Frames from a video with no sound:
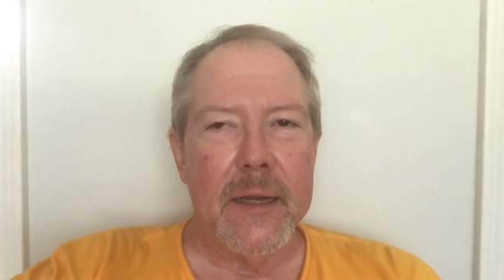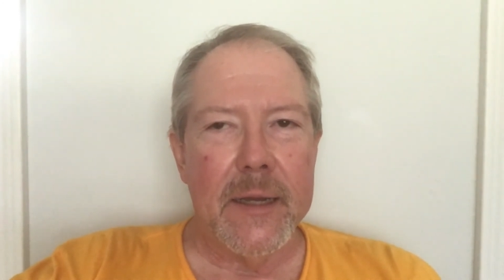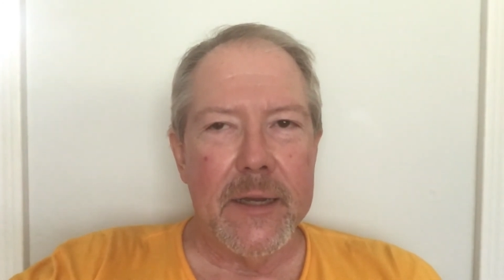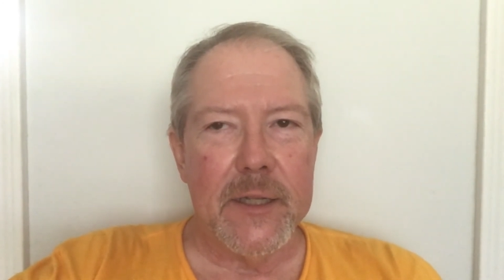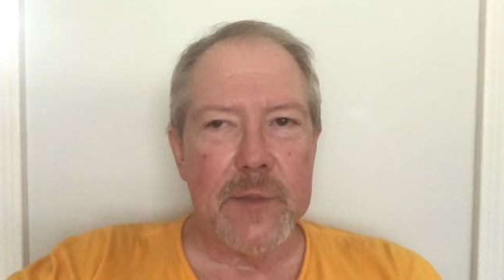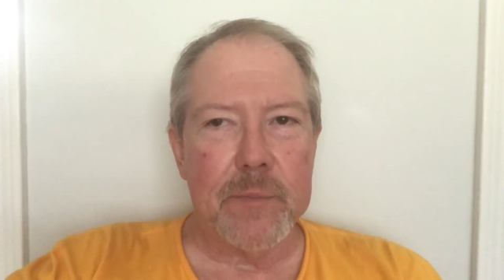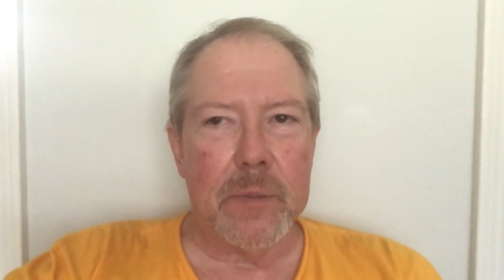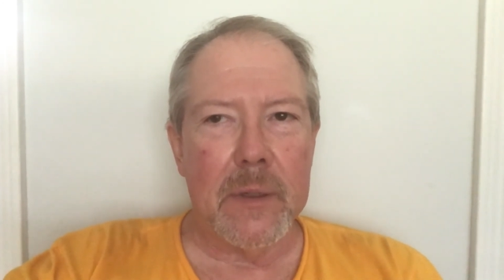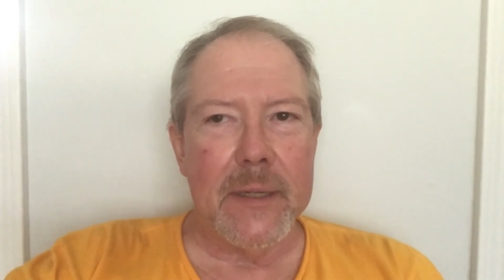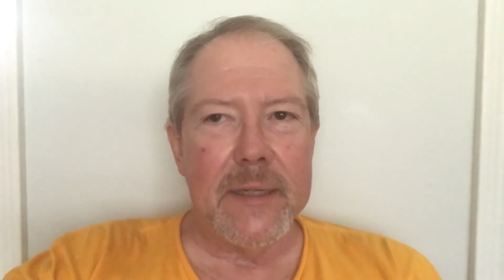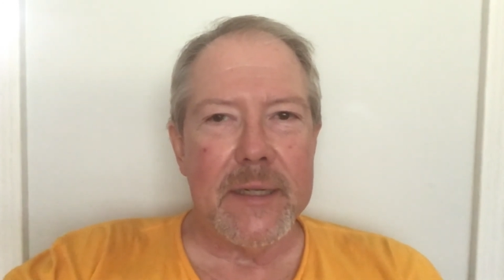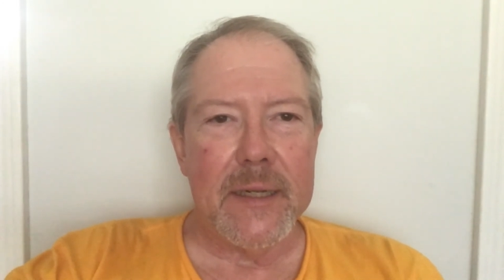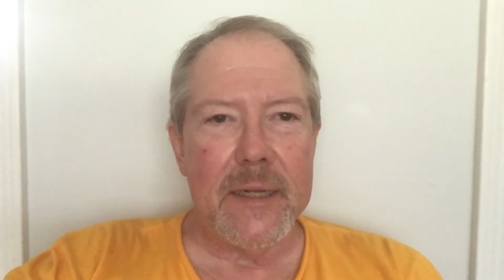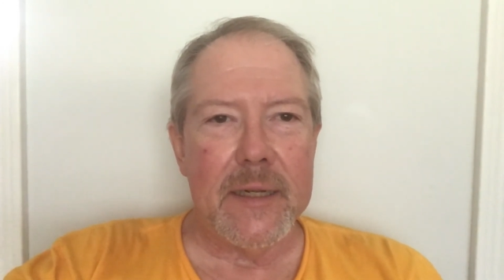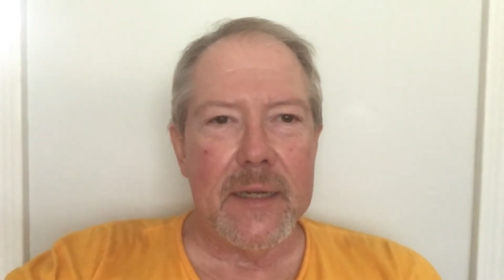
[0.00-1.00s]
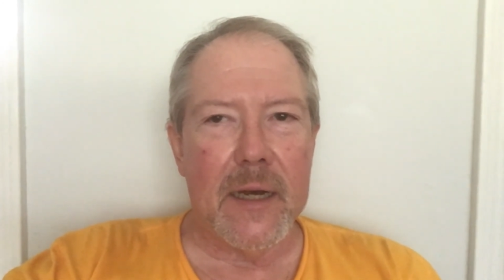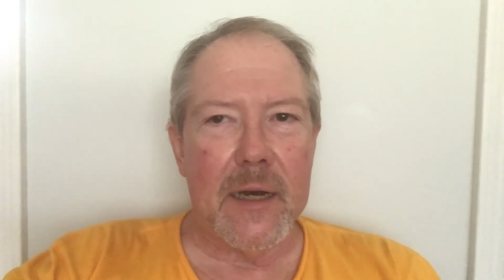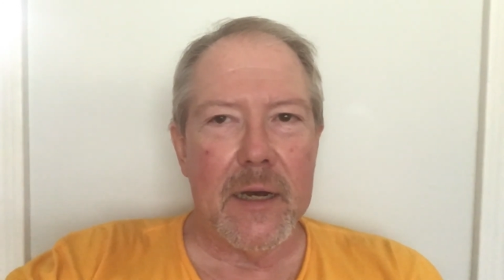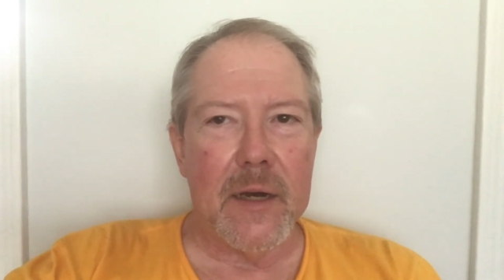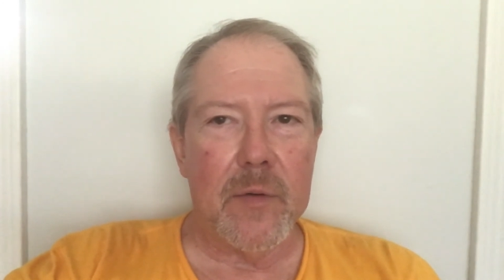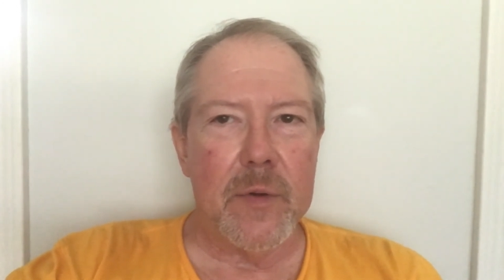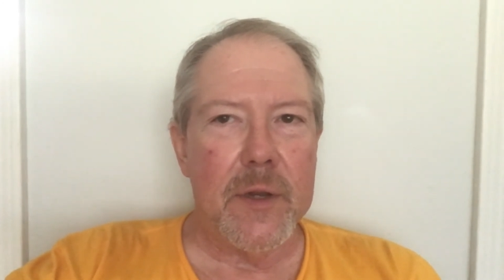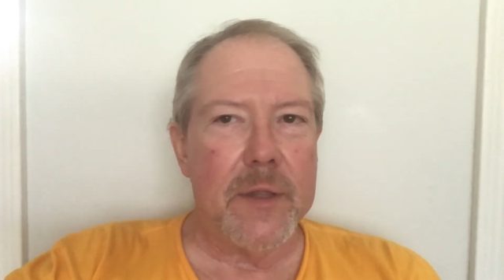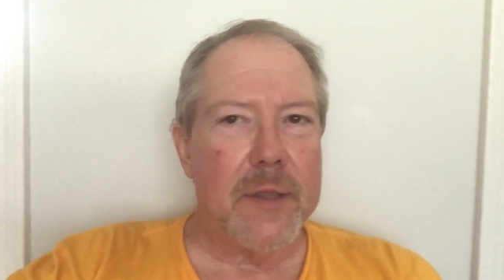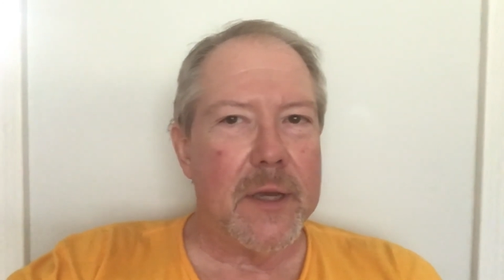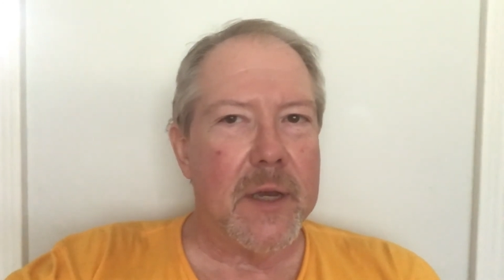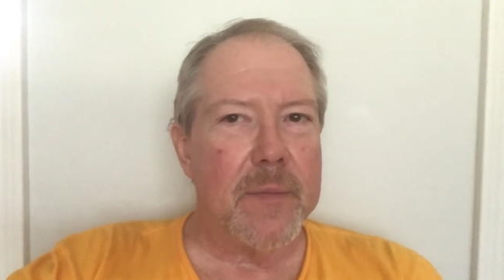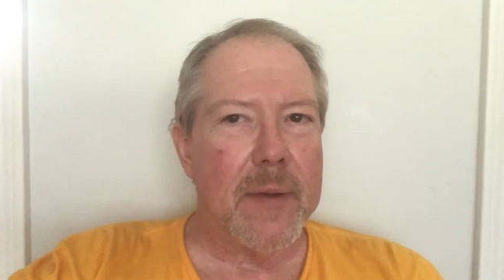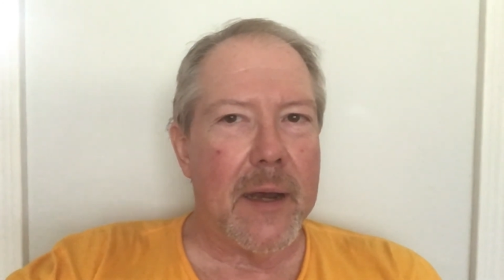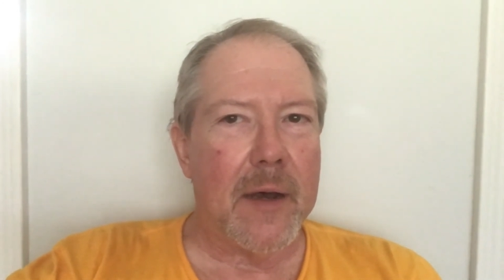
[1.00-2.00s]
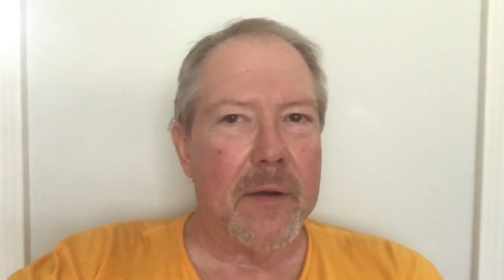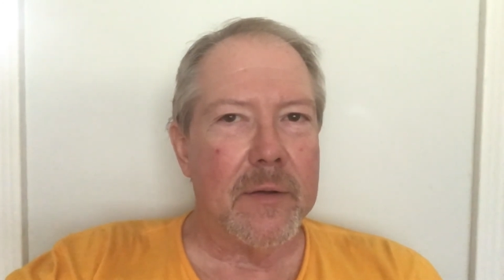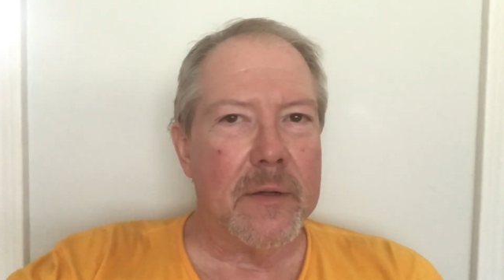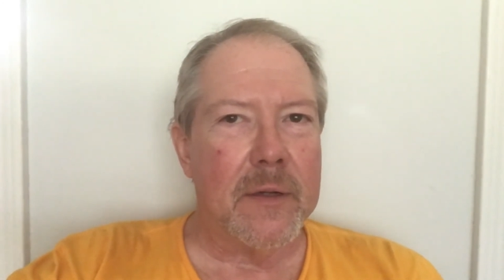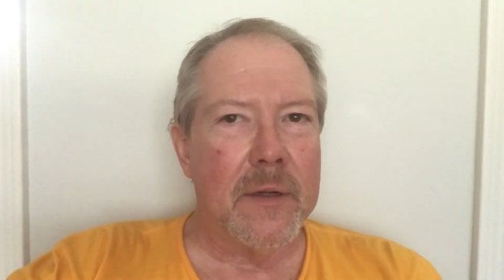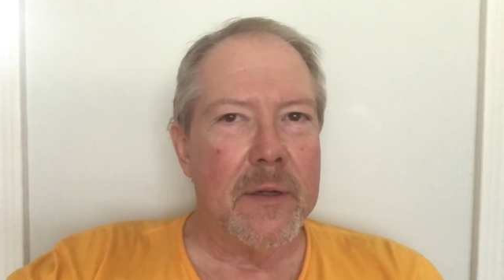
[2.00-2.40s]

is plenty when you think about